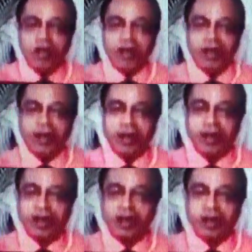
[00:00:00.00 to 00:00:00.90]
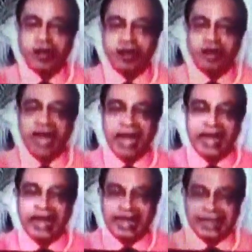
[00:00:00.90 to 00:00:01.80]
in
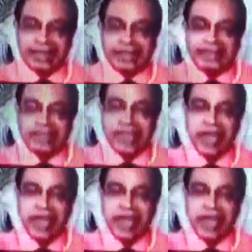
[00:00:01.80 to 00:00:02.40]
COVID-19 cases,